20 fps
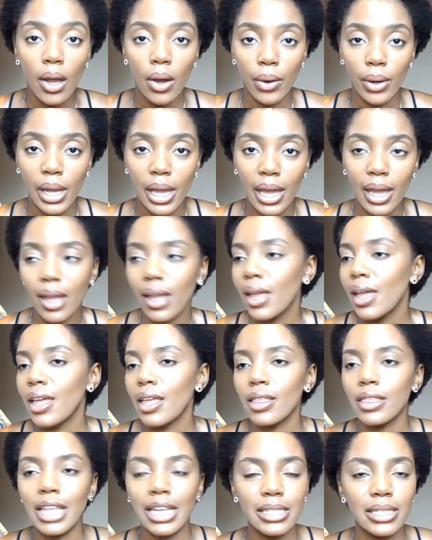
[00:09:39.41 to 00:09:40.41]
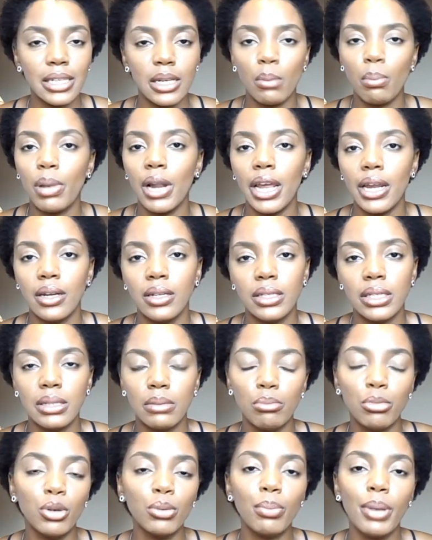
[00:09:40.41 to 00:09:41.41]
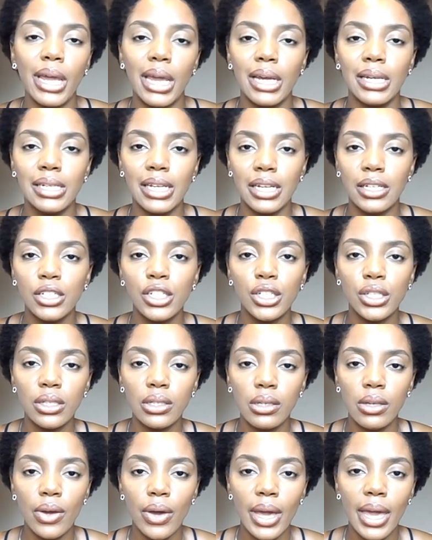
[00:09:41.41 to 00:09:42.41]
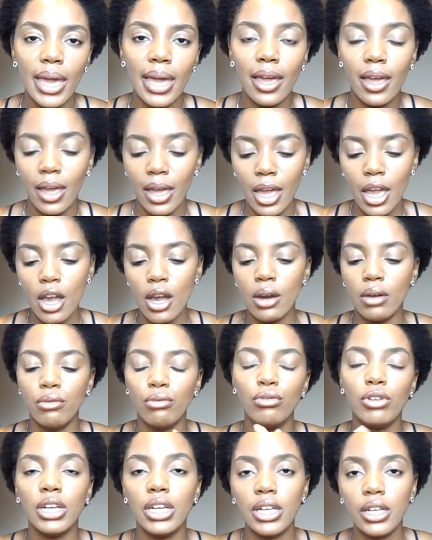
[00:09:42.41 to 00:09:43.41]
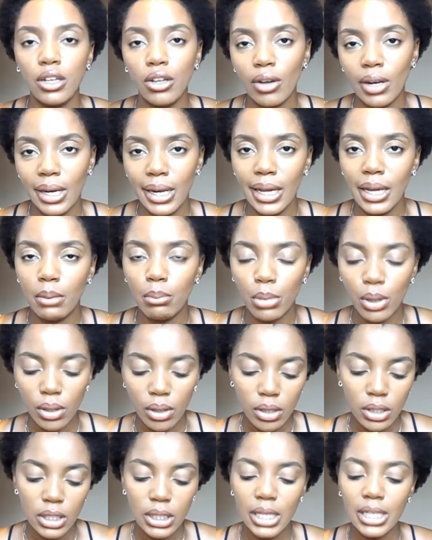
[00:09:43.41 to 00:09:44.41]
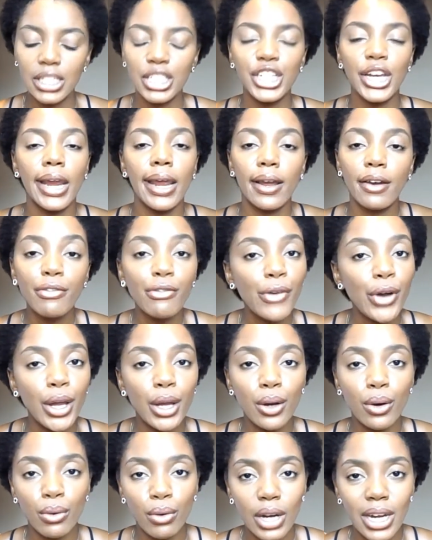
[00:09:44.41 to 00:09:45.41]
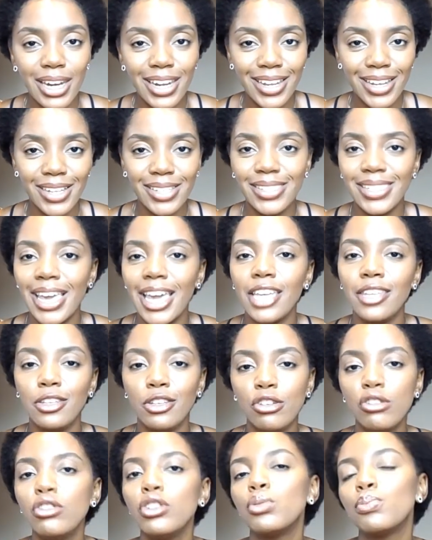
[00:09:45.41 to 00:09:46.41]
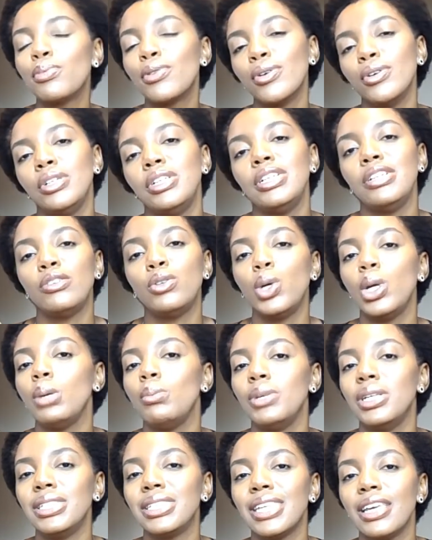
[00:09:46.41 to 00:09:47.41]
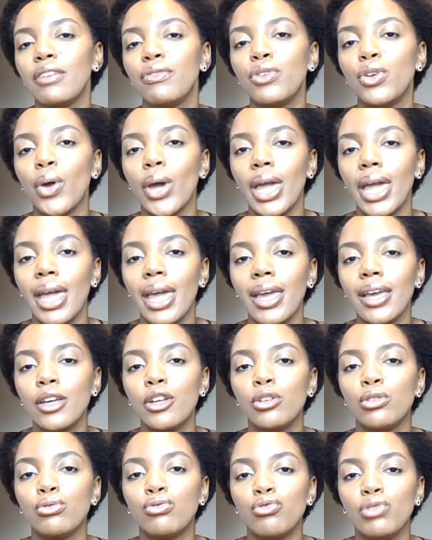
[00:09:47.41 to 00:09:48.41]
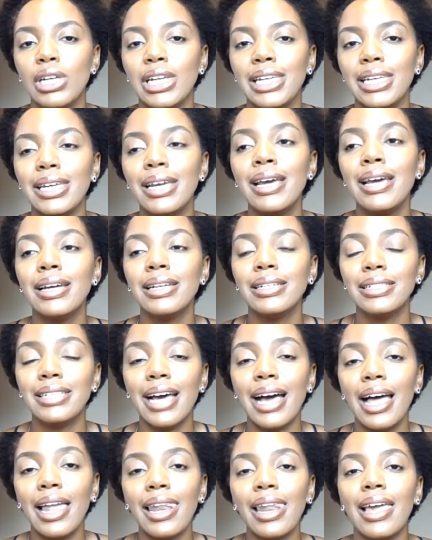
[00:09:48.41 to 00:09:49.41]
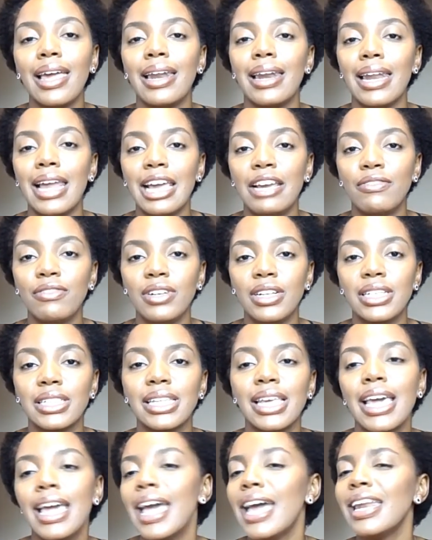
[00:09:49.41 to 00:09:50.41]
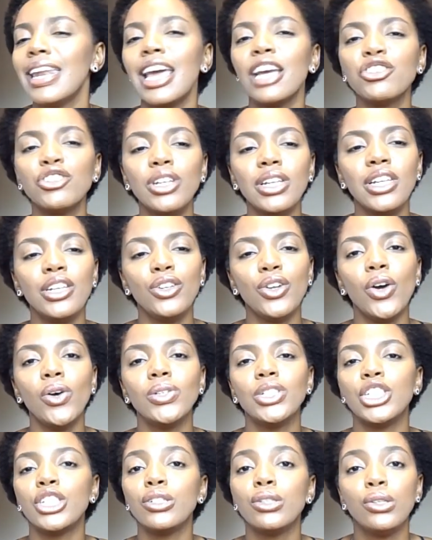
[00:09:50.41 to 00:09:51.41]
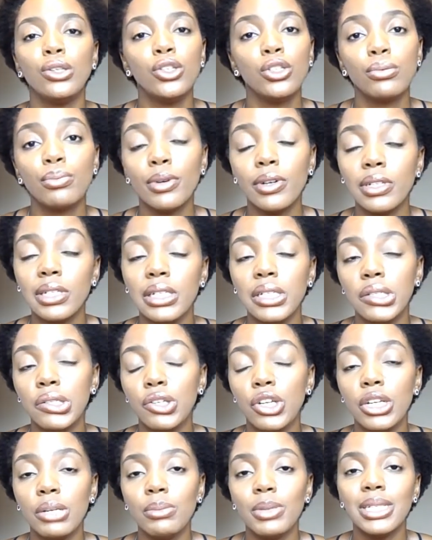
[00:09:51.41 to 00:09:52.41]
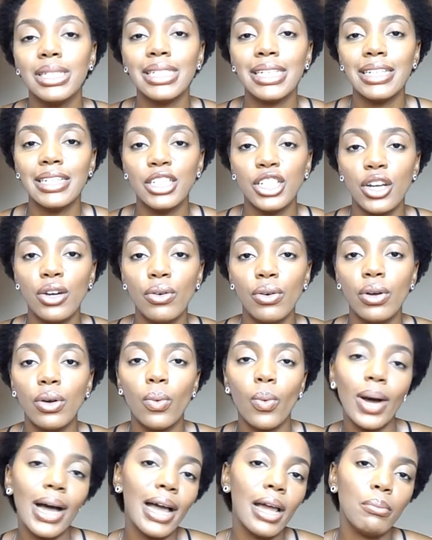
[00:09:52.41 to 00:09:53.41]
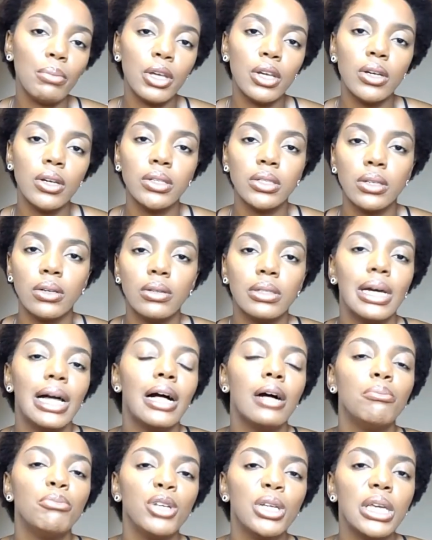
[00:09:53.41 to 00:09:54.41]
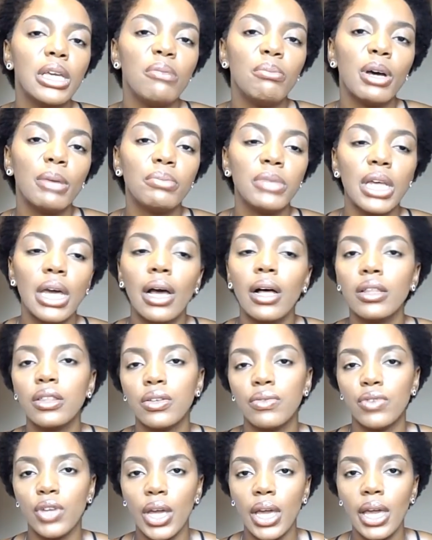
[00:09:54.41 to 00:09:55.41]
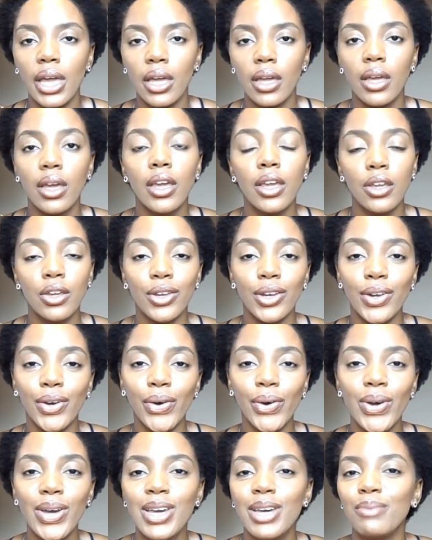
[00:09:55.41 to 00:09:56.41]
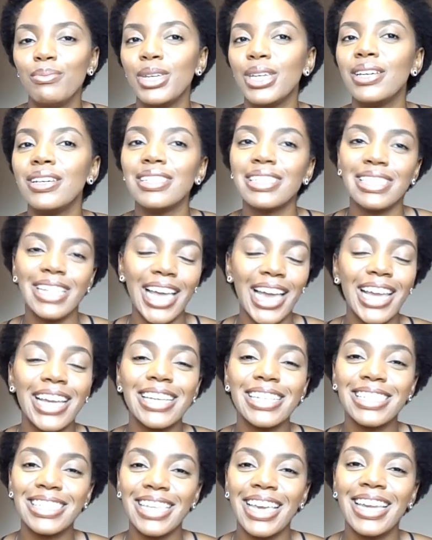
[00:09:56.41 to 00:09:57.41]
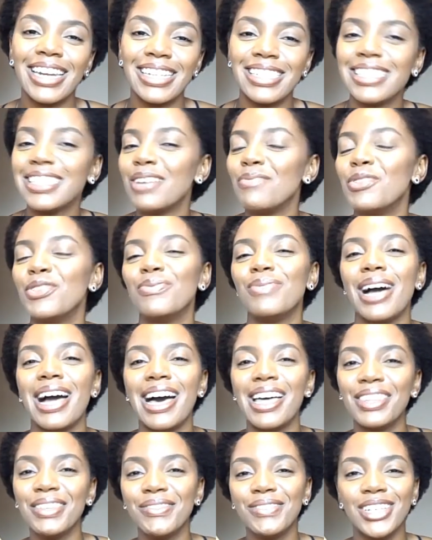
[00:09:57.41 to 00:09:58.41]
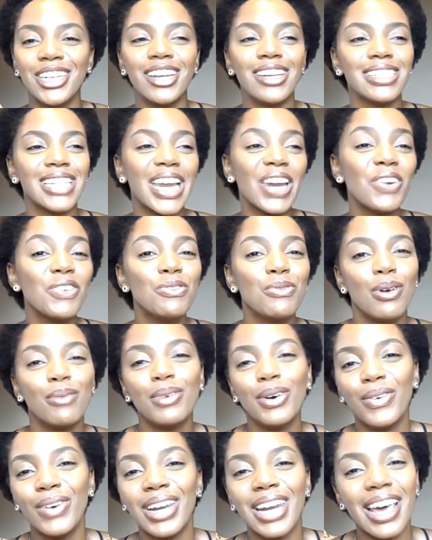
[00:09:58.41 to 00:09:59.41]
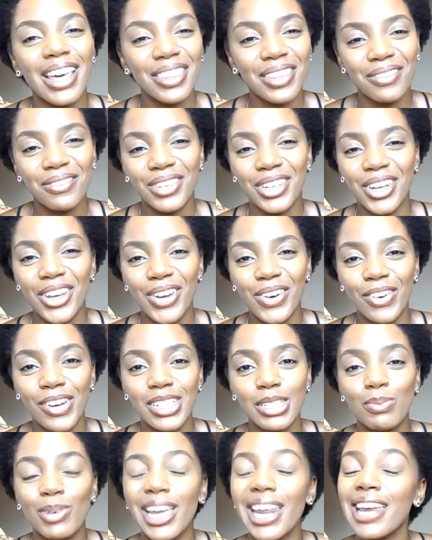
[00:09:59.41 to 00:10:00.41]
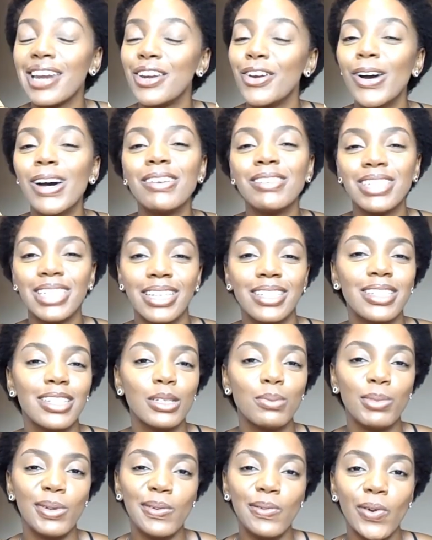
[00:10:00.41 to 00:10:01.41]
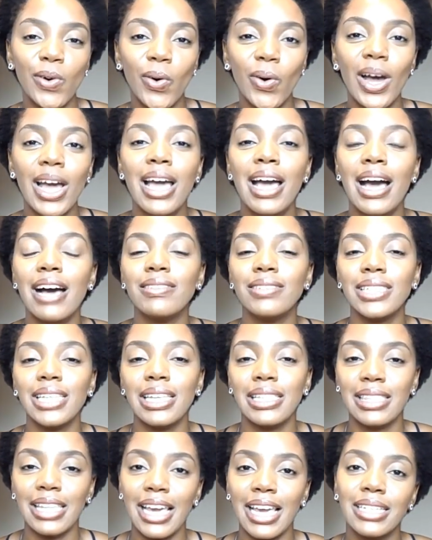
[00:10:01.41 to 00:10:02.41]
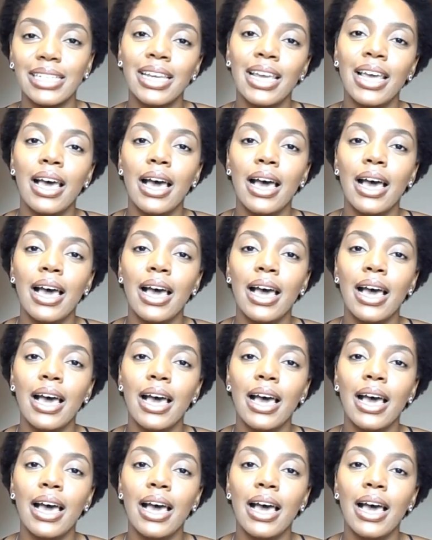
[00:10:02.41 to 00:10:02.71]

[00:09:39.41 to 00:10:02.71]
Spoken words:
Okay, that's it, plain and simple. Pay attention to your hair, read your labels, check for ingredients, and use protein treatments if your hair is really dull and lifeless. And actually, no, just use protein treatments in general. Why? Because it'll help you keep up the health of your hair, you know, because like I said in some of my other videos, I don't remember what other video it was, but I know I said this before. I've said that